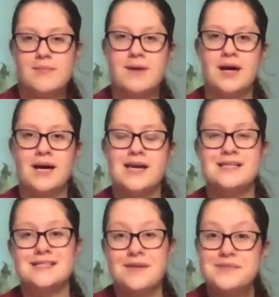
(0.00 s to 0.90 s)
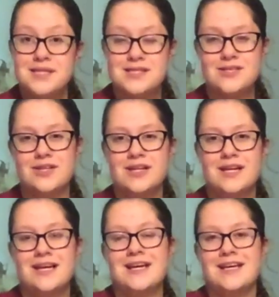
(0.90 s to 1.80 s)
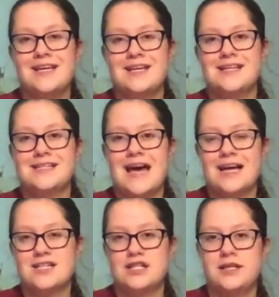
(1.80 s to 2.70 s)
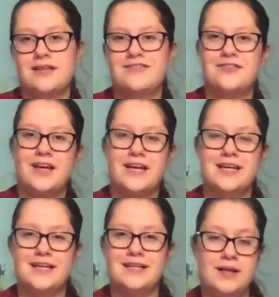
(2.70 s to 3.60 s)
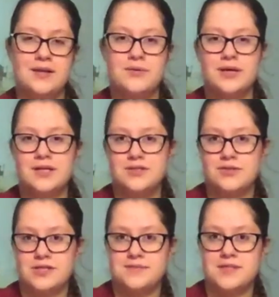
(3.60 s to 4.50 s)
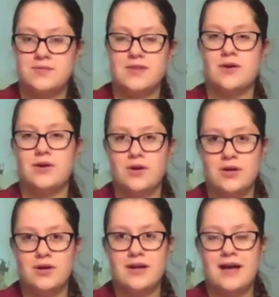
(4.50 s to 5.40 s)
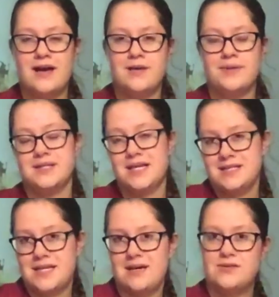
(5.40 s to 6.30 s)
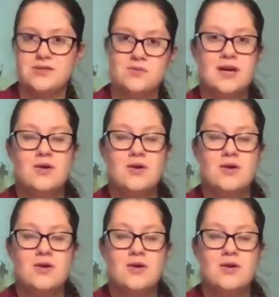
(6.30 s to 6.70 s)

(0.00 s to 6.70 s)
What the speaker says: My stepsister is actually flying in and we're gonna do Christmas with her at my dad's house.